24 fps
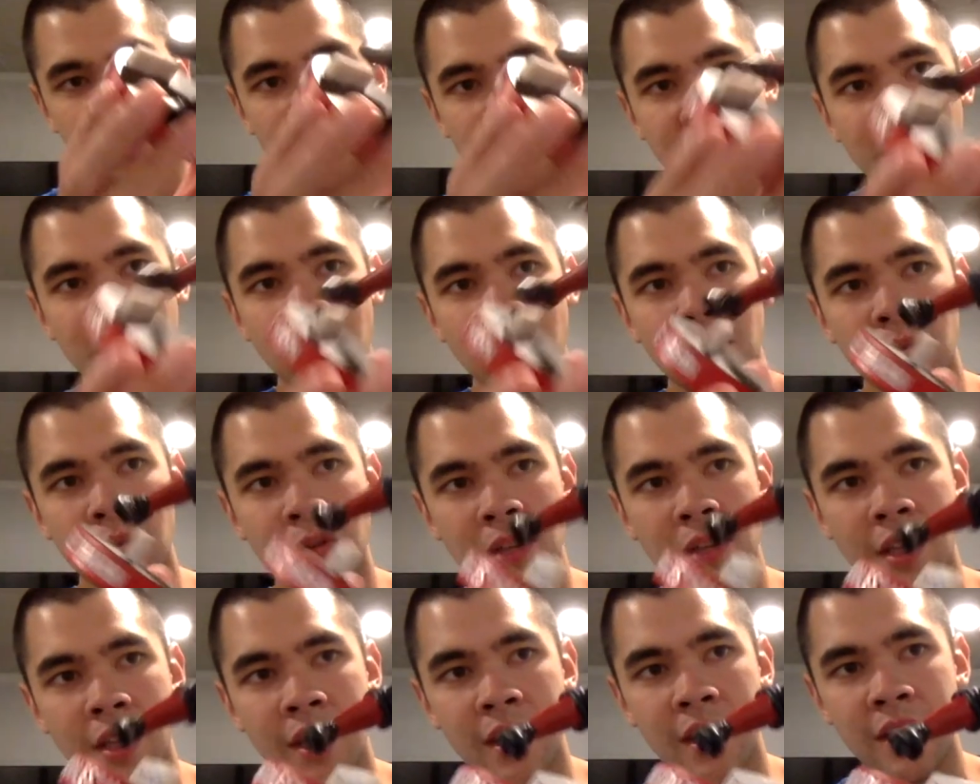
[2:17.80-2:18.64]
the
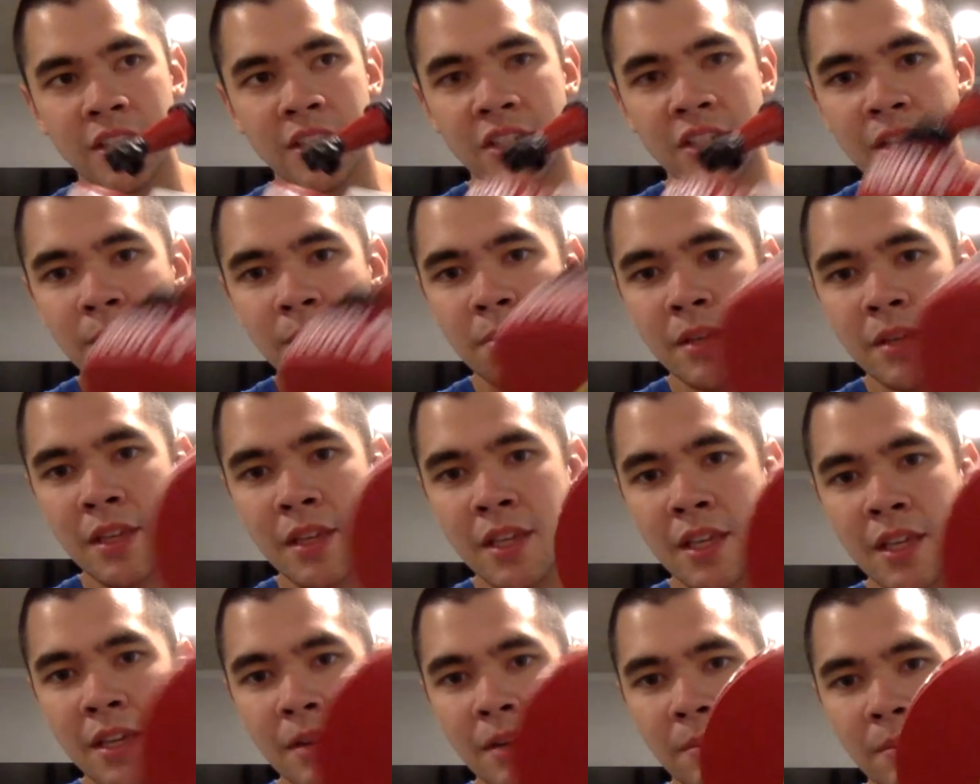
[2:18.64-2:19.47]
gold
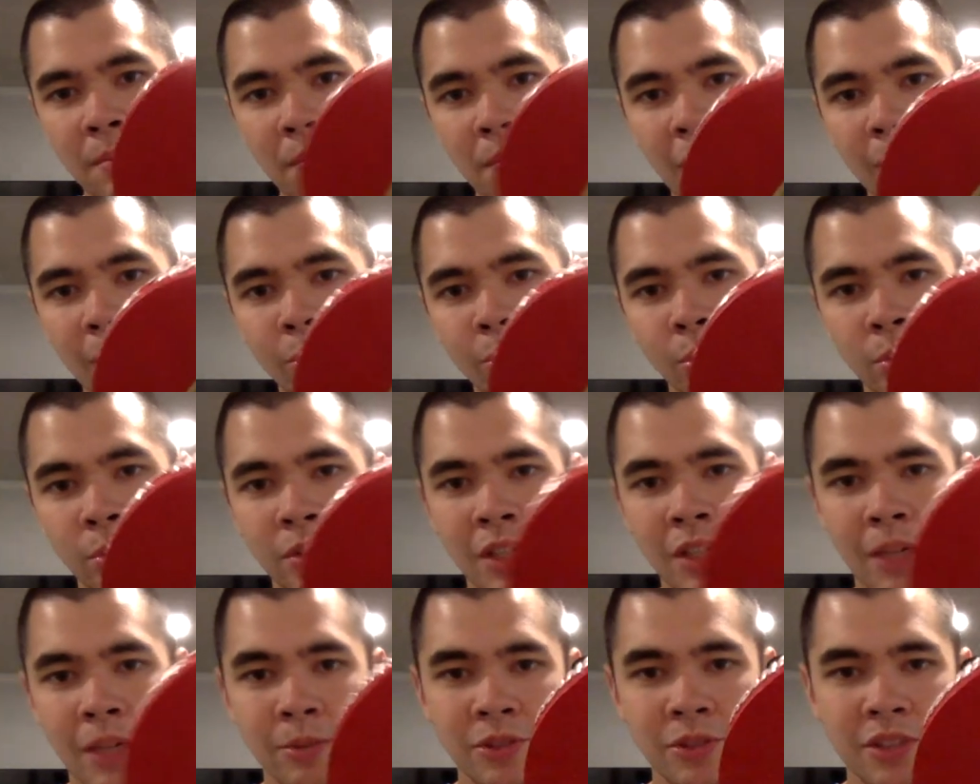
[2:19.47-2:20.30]
AGP bobble
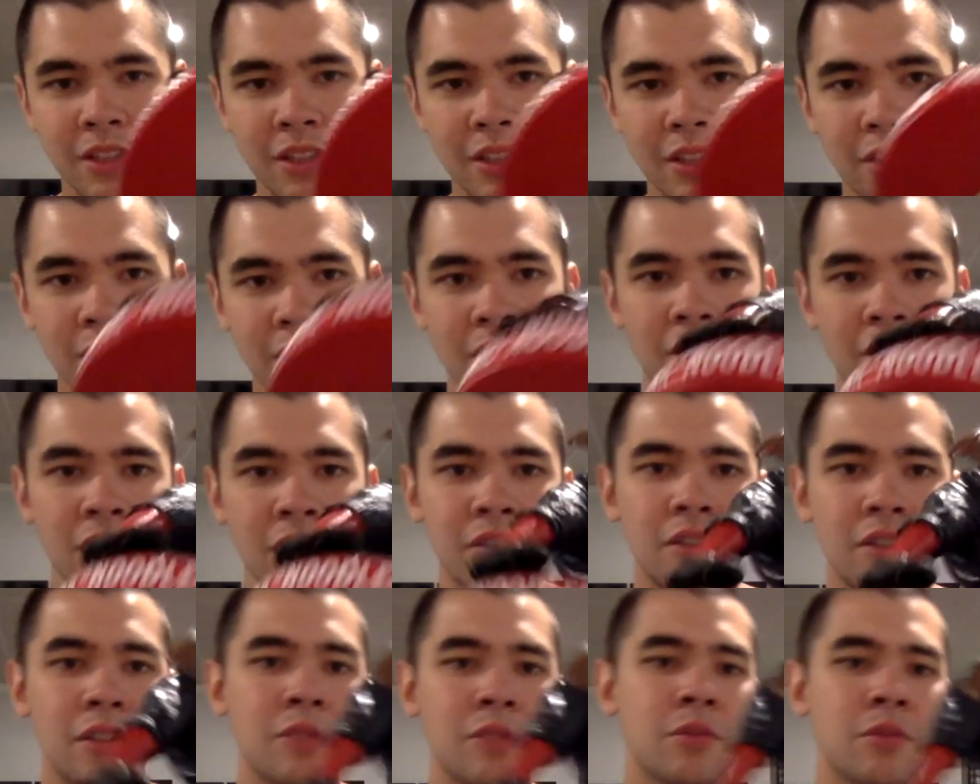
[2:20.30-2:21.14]
dobble sticker.
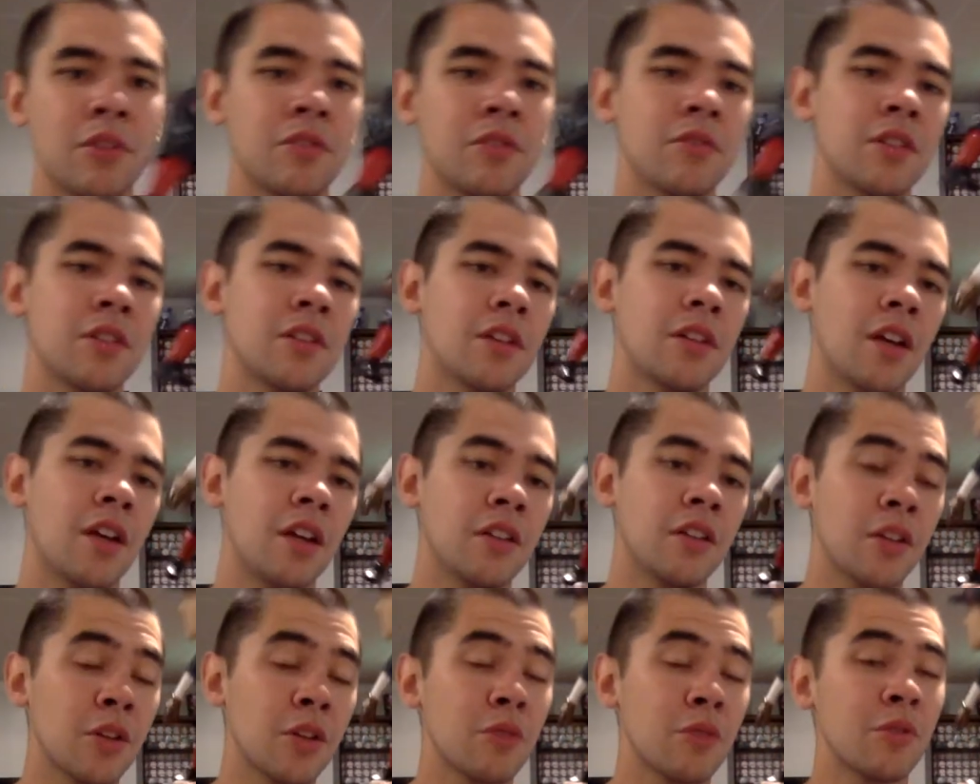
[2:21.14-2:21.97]
Another really
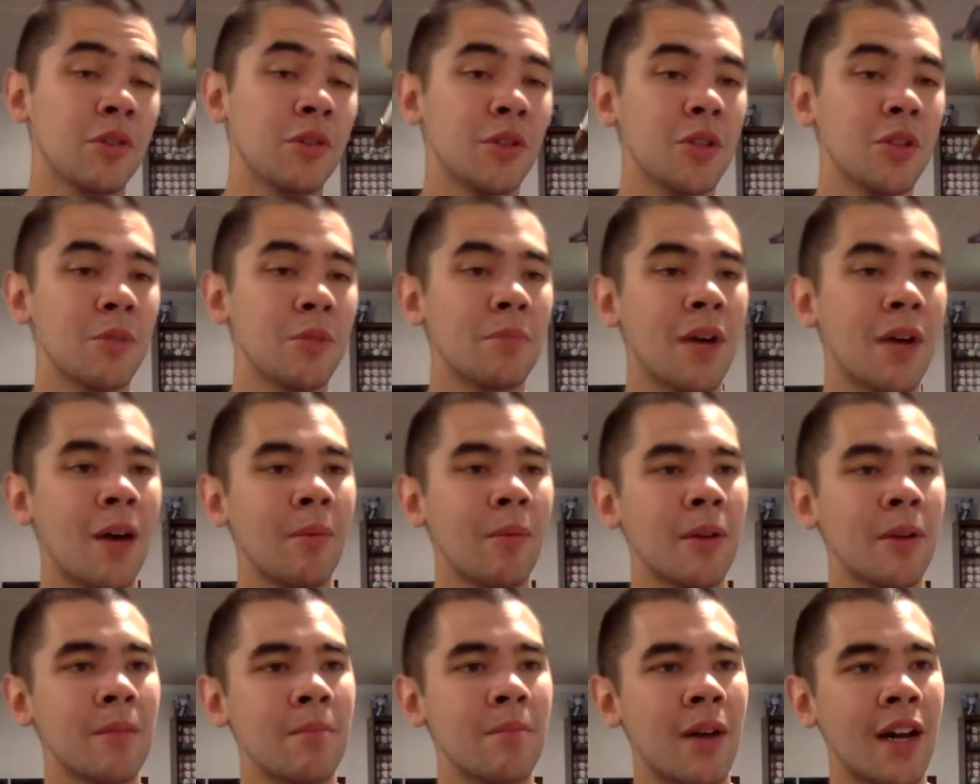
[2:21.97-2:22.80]
good
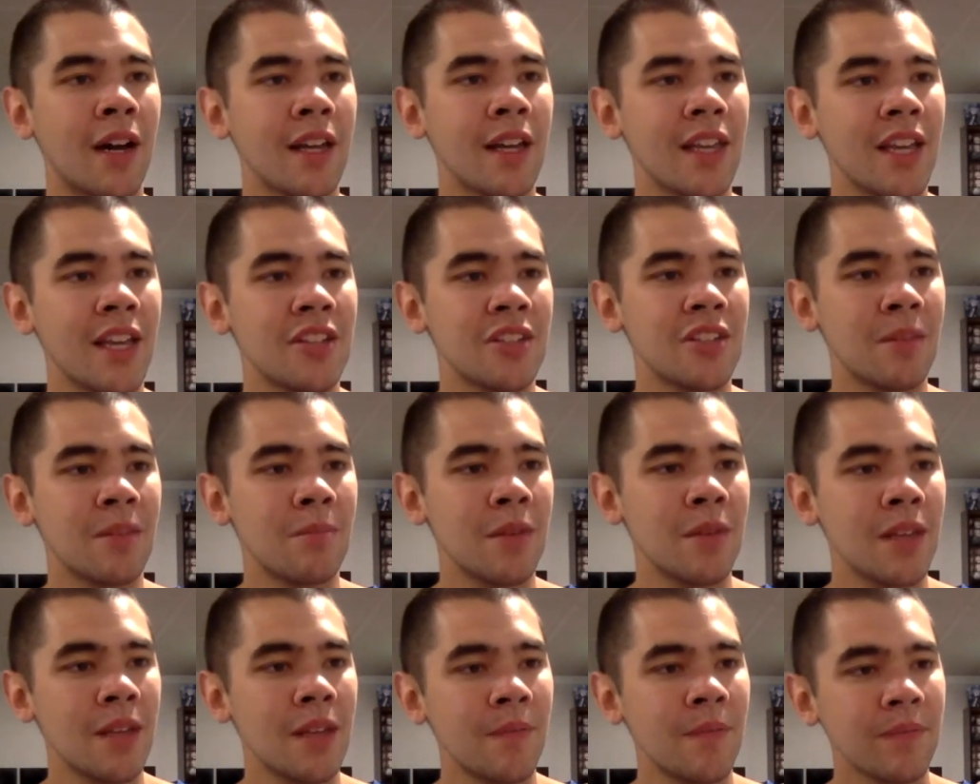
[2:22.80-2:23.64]
bobblehead by
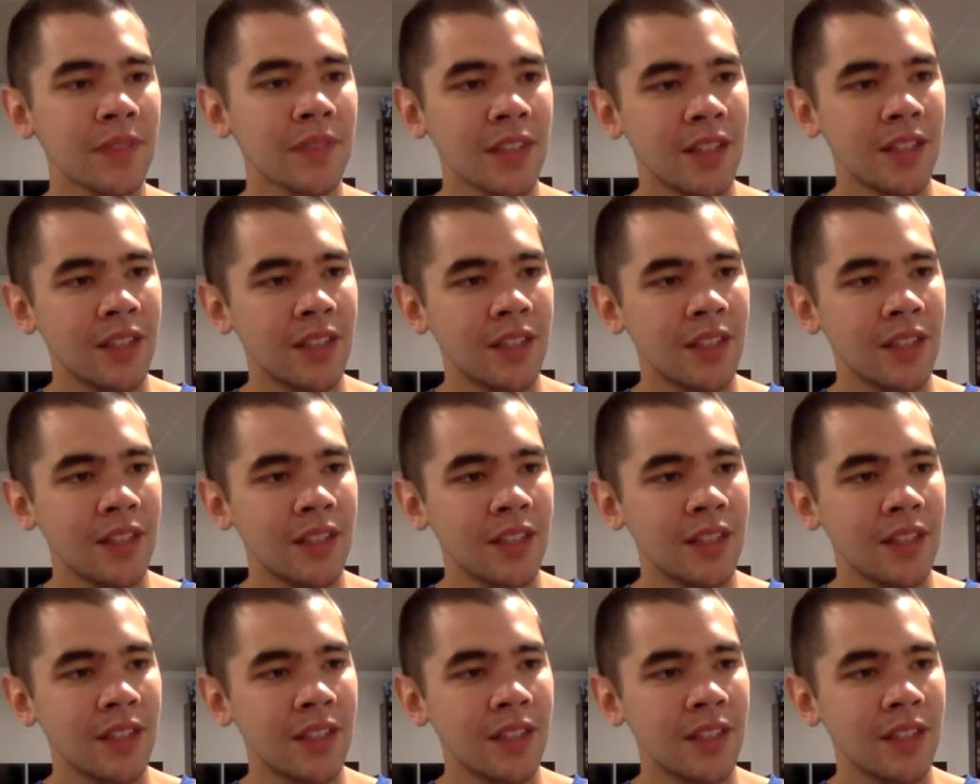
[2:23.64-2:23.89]
AGP.